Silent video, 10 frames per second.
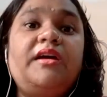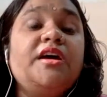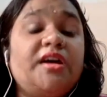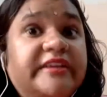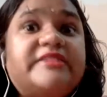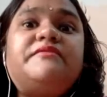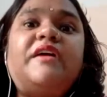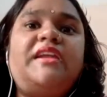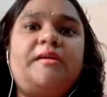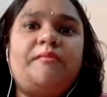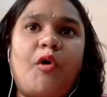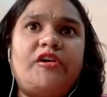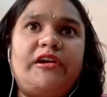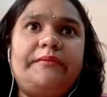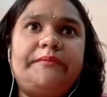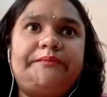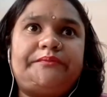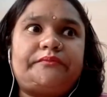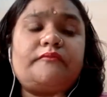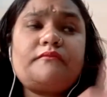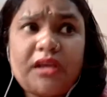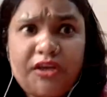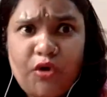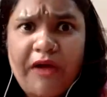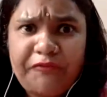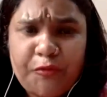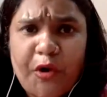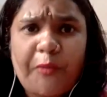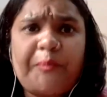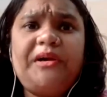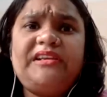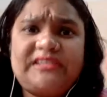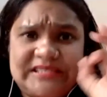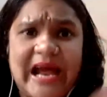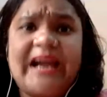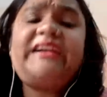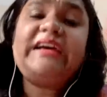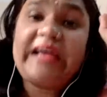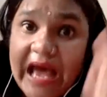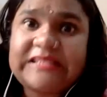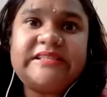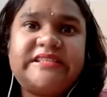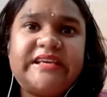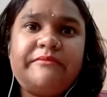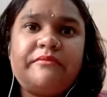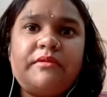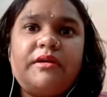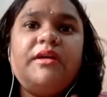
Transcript: It is very important. You have to properly stand as a team.